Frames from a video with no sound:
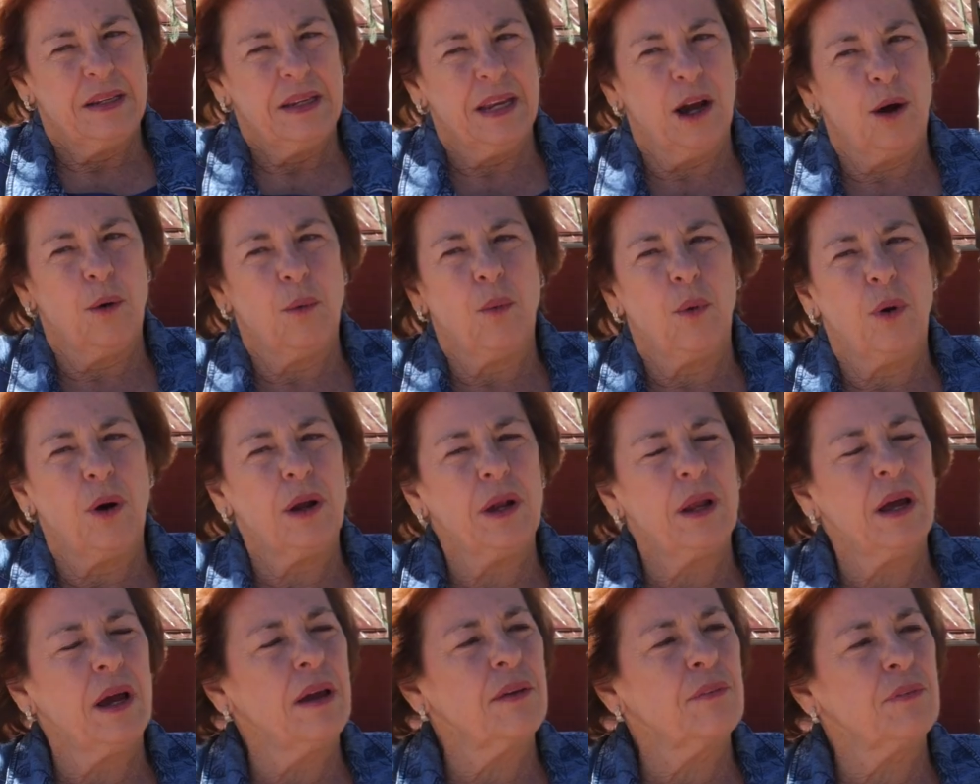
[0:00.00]
now what
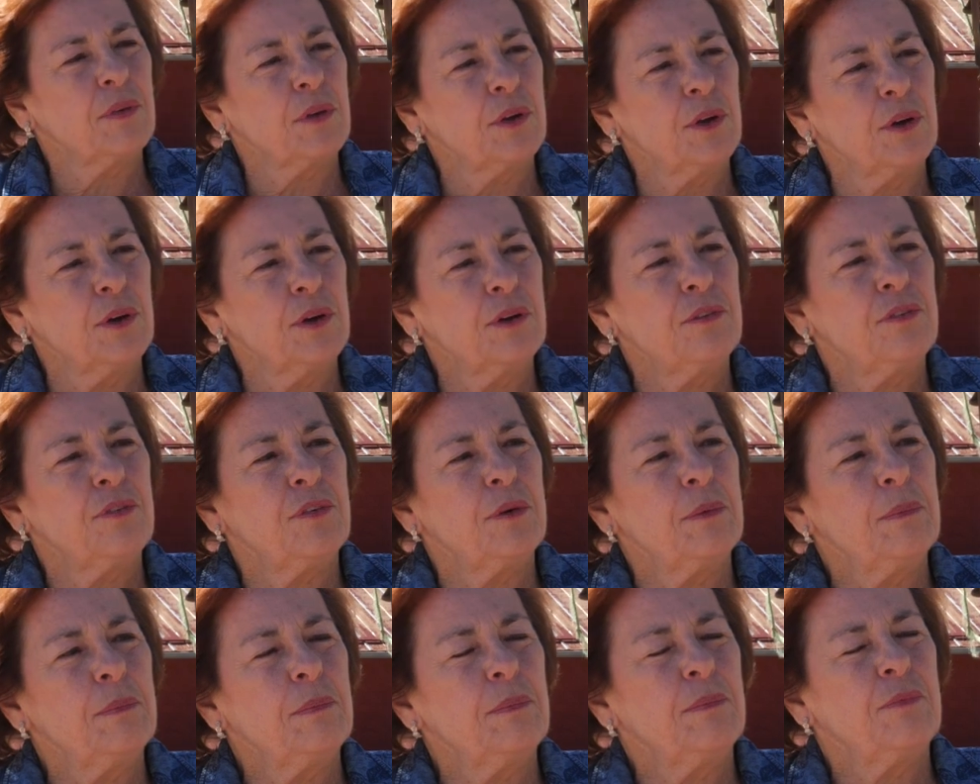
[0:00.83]
i've learned
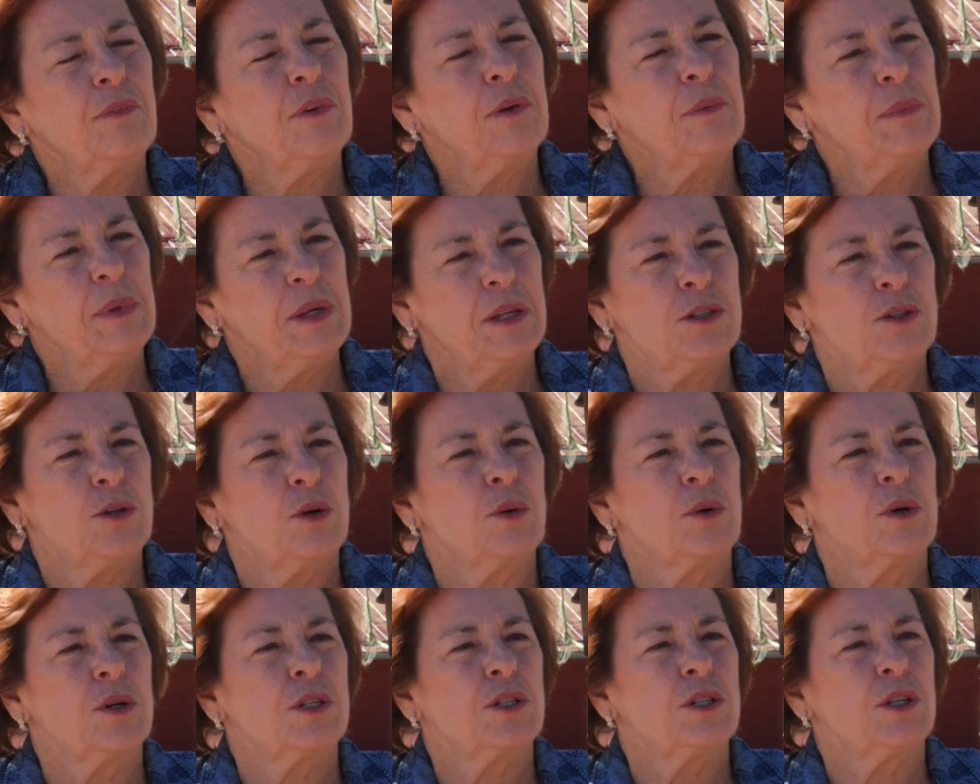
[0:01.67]
from from these
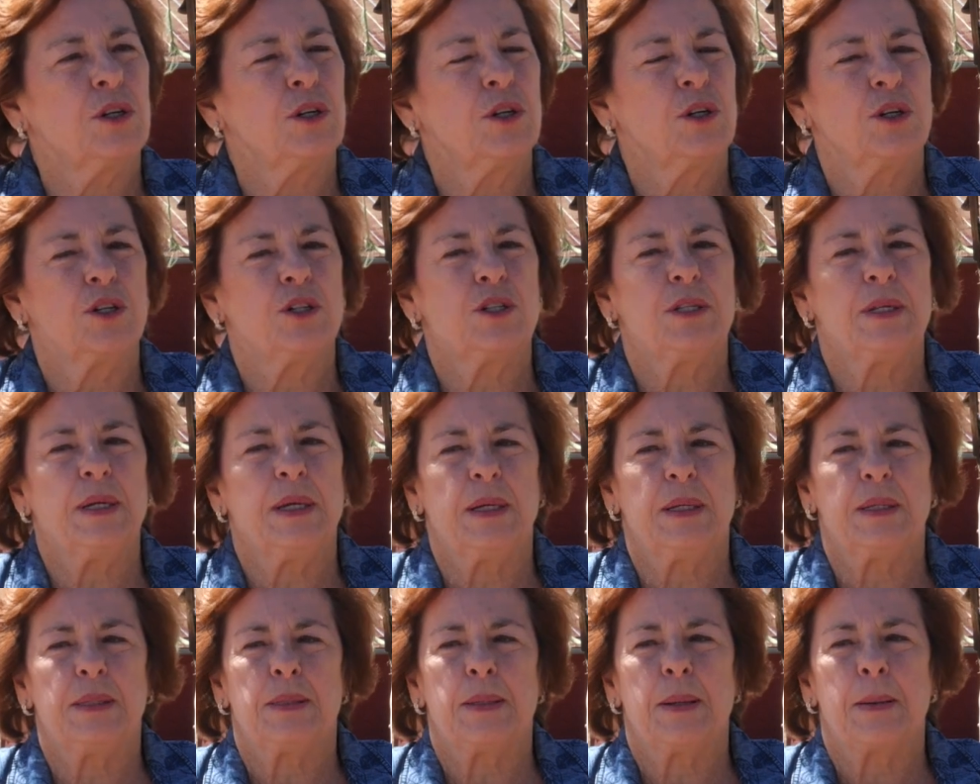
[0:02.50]
horse herds
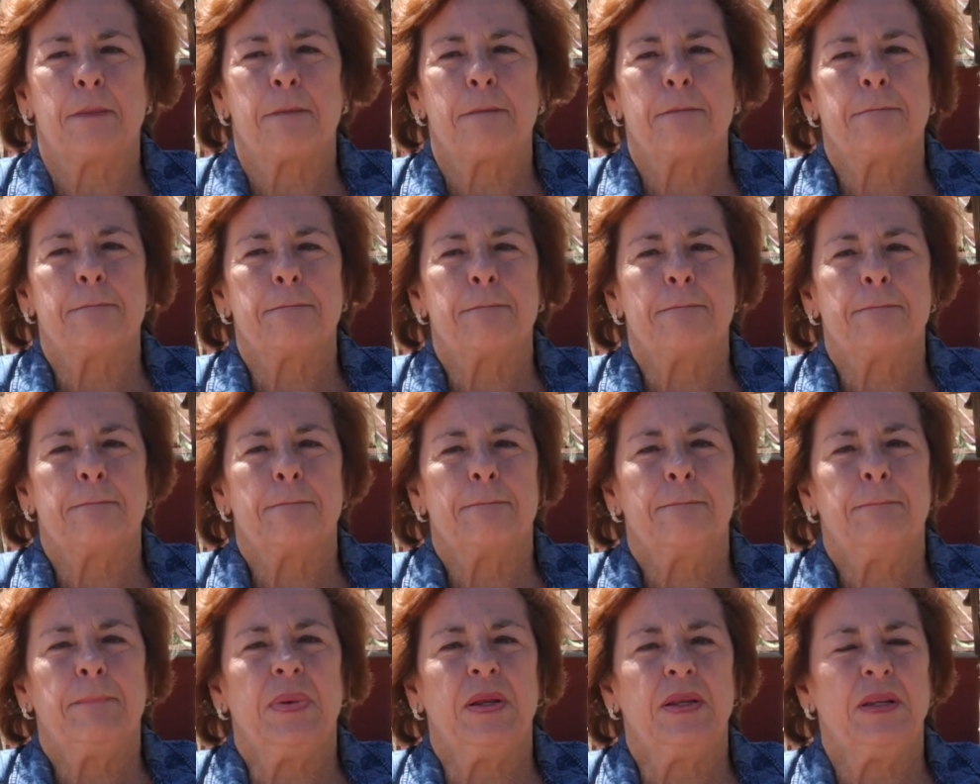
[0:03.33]
is
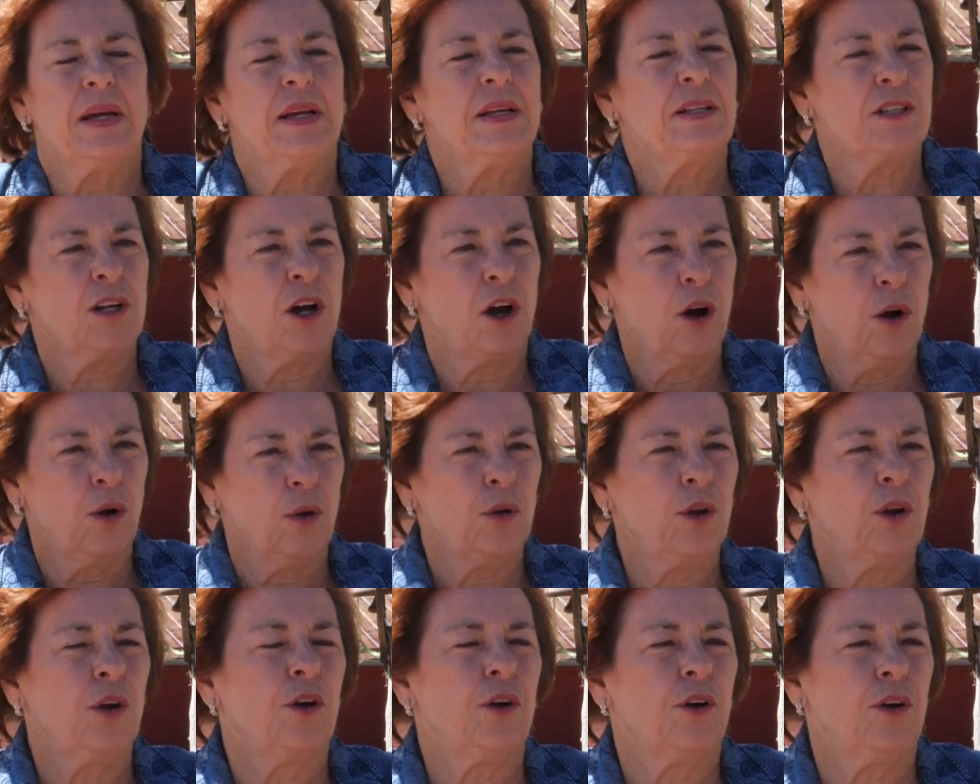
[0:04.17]
it takes a
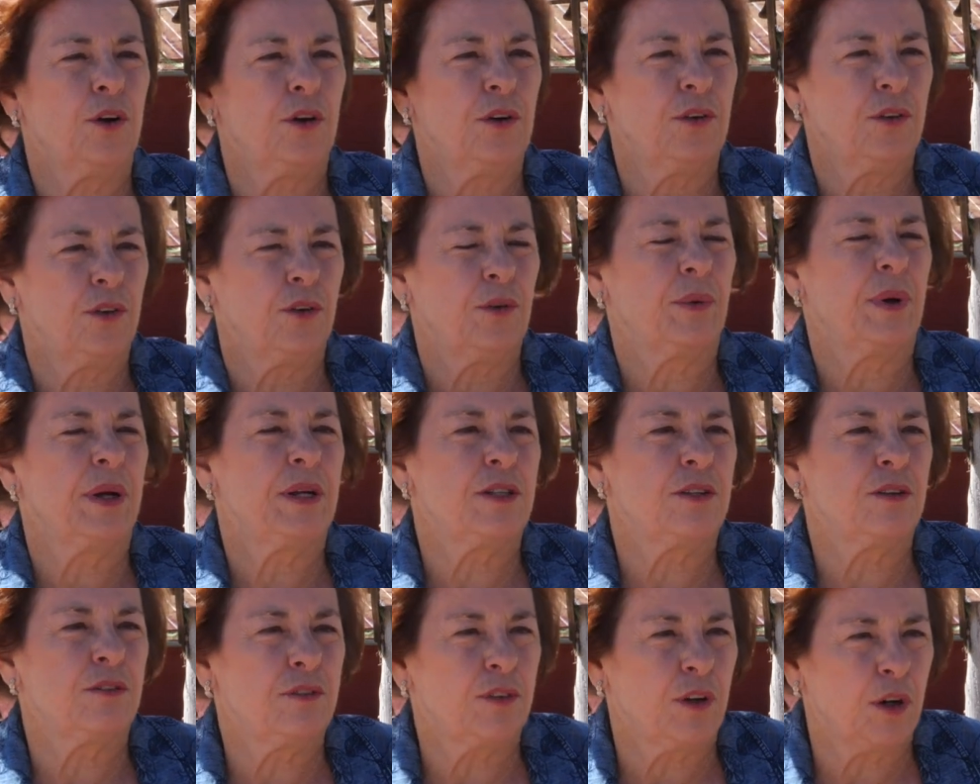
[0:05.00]
whole herd to
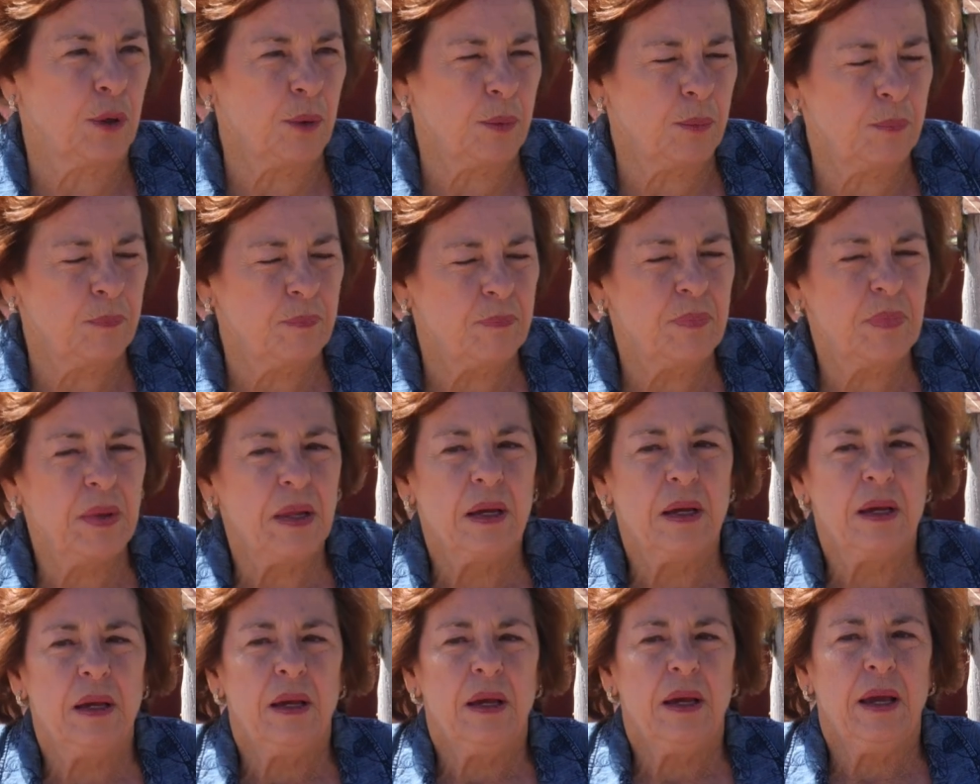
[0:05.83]
raise a foal
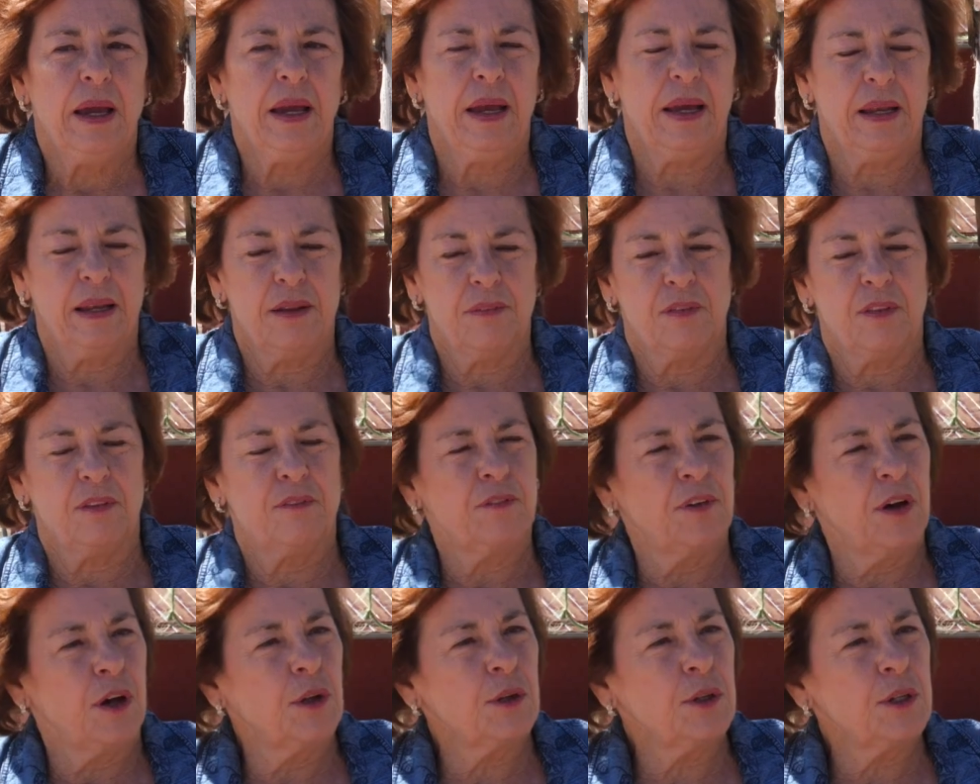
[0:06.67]
and if the
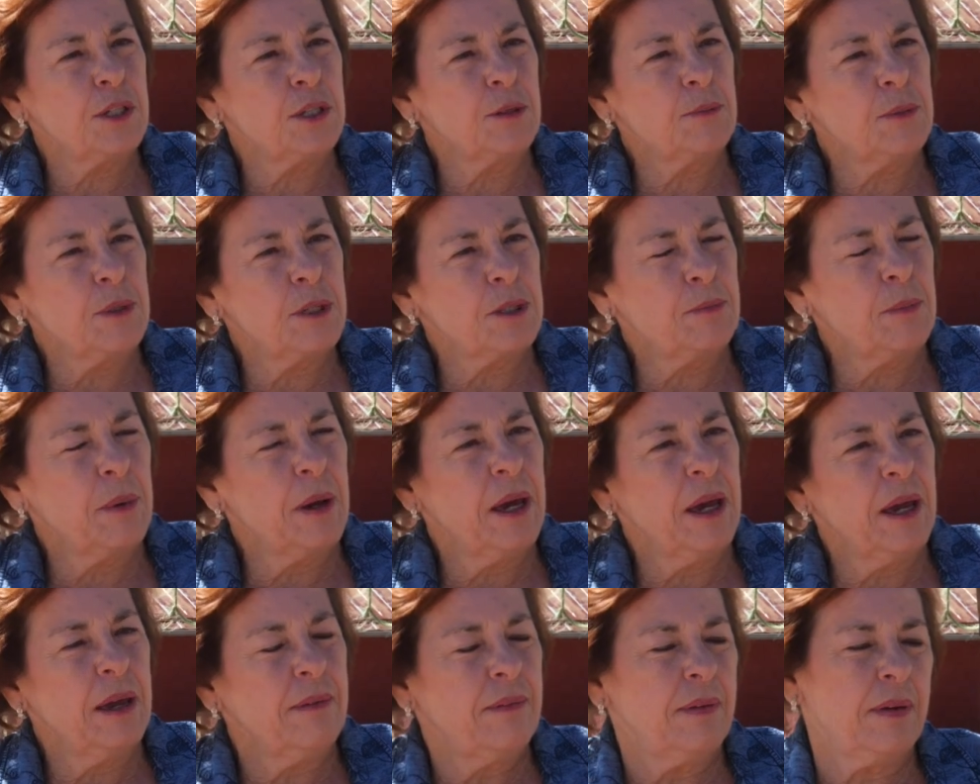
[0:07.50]
foal is
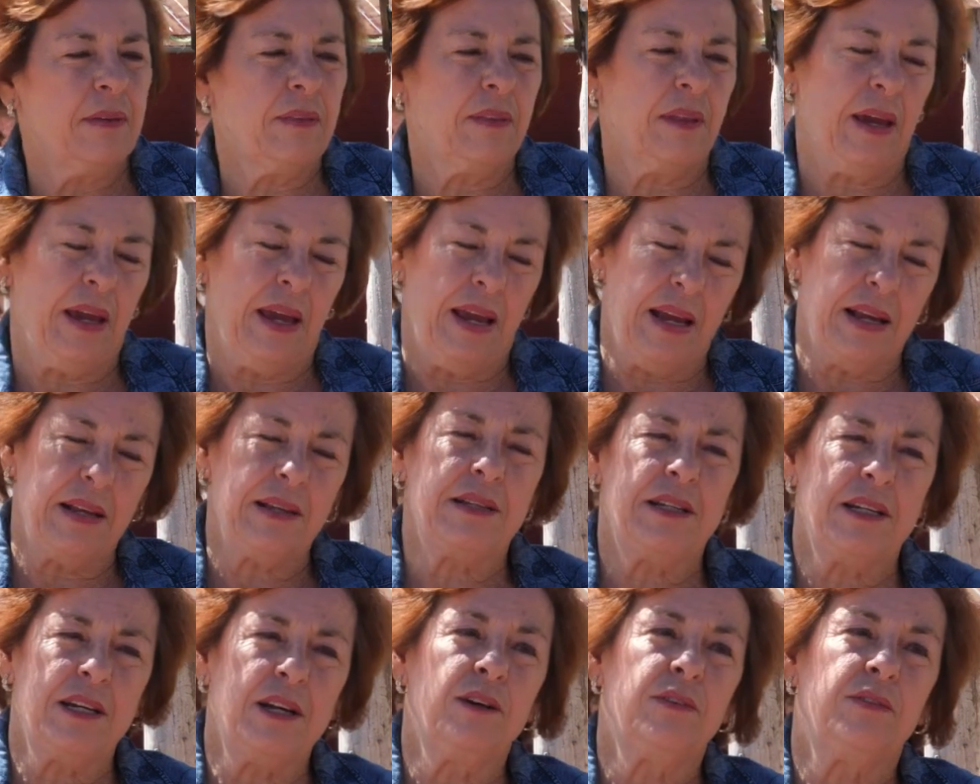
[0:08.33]
misbehaving the
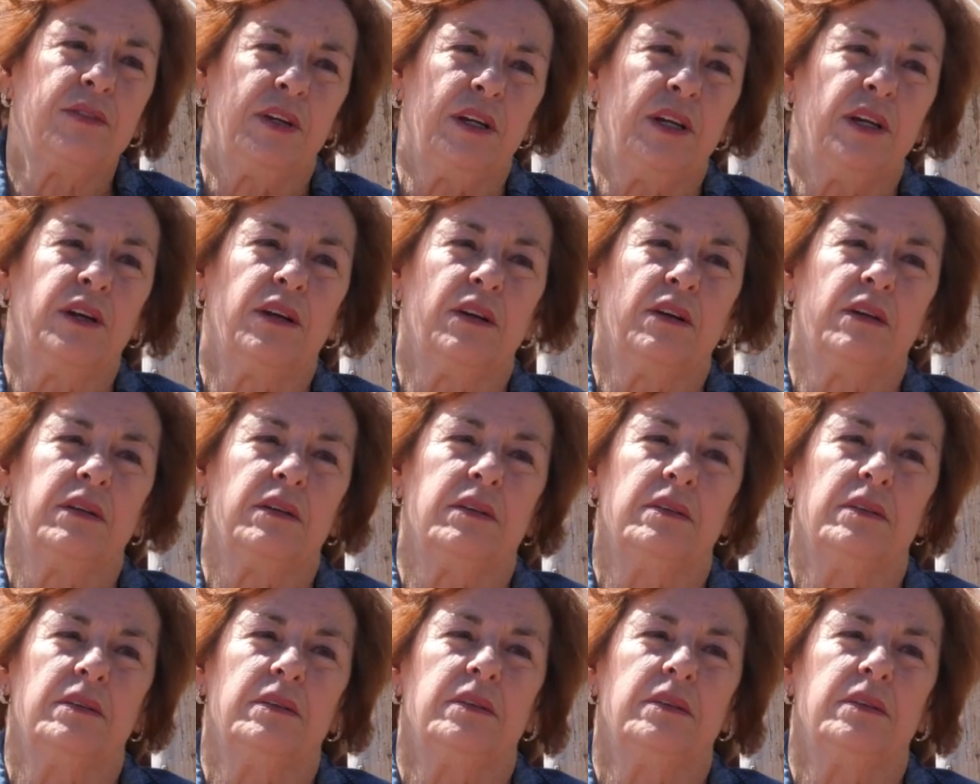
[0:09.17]
auntie over here